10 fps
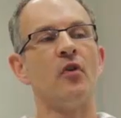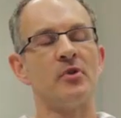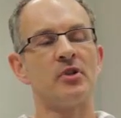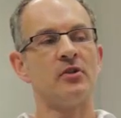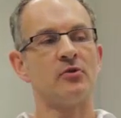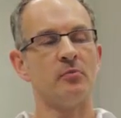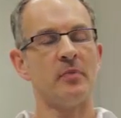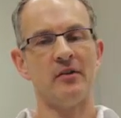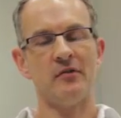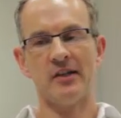of potential
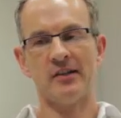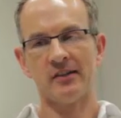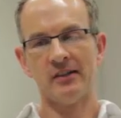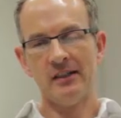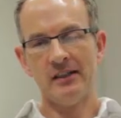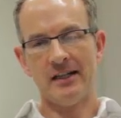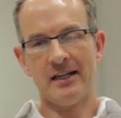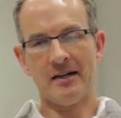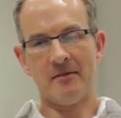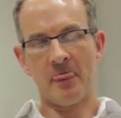benefits.
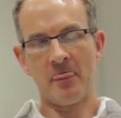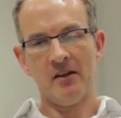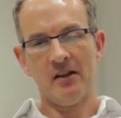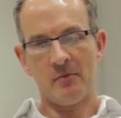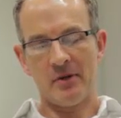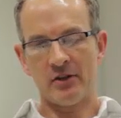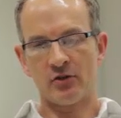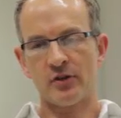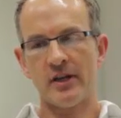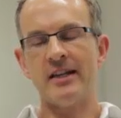I mean, in
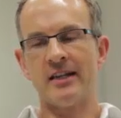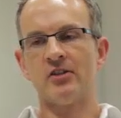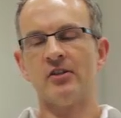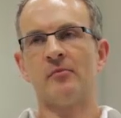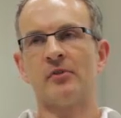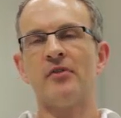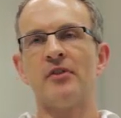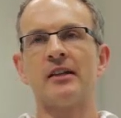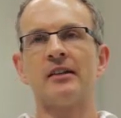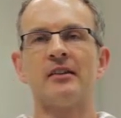trading terms, I
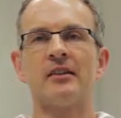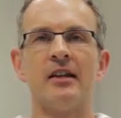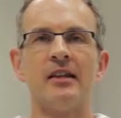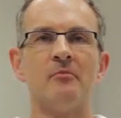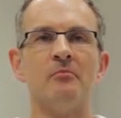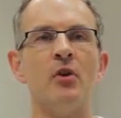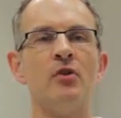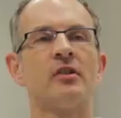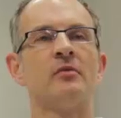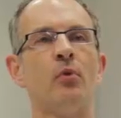think the
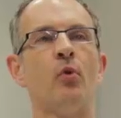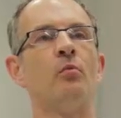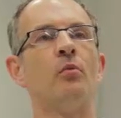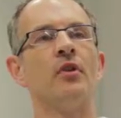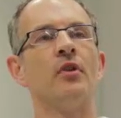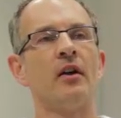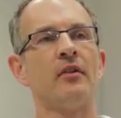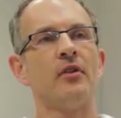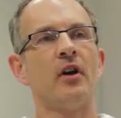most important one that I